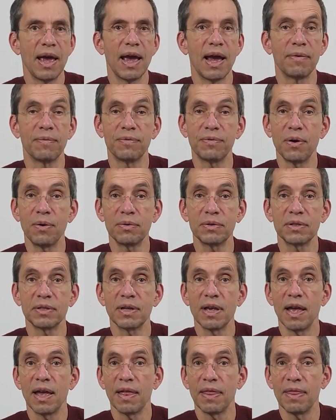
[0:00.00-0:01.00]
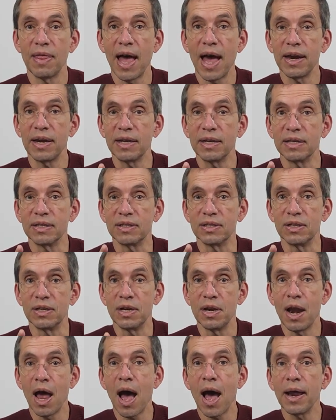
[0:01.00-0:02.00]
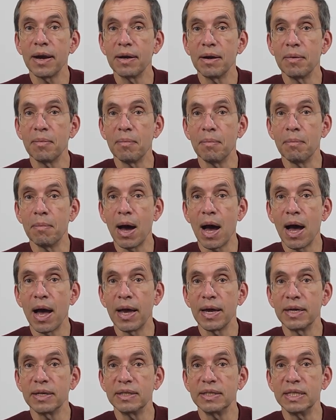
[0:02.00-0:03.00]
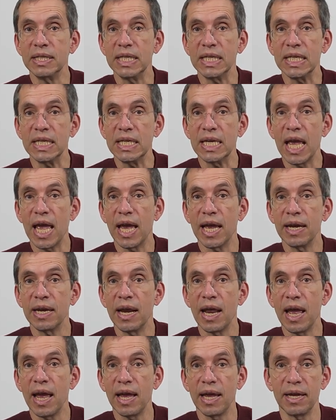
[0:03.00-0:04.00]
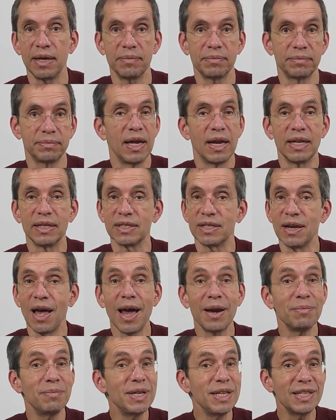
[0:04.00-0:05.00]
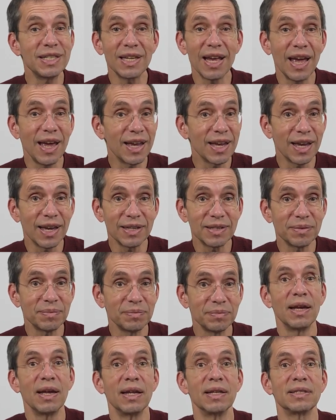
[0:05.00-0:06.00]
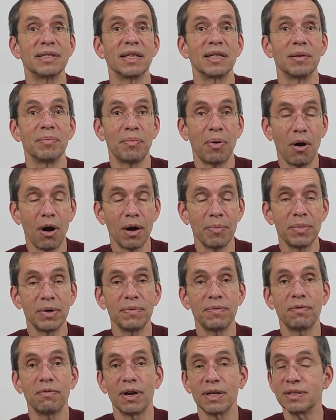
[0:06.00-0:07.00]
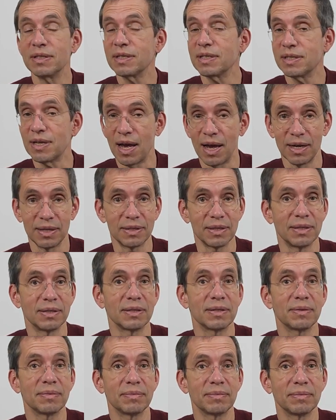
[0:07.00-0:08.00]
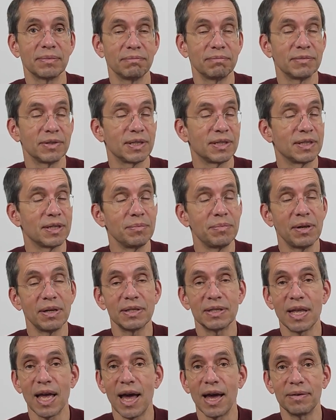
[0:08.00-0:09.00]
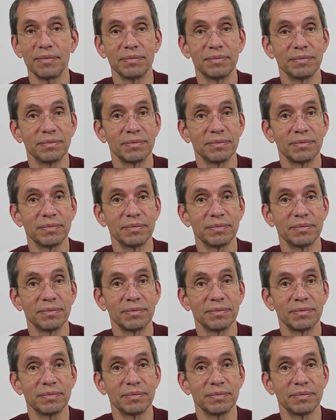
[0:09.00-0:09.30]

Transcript: And folks, that is not my DNA. It's not me saying it. It's the Department of Forensic Sciences. Simple as that.